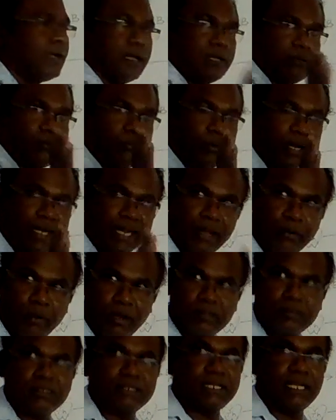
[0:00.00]
What I
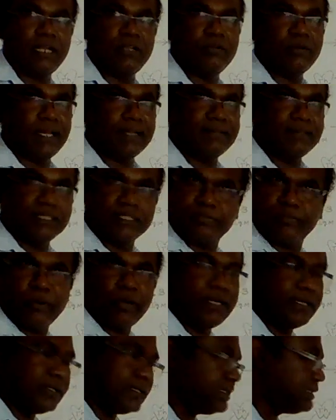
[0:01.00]
want to tell you at this
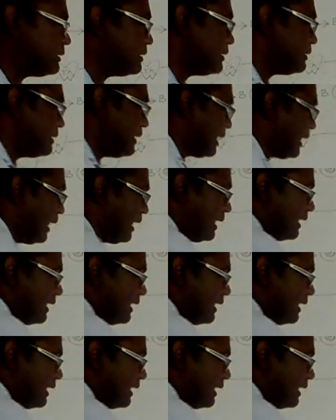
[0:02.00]
point is there are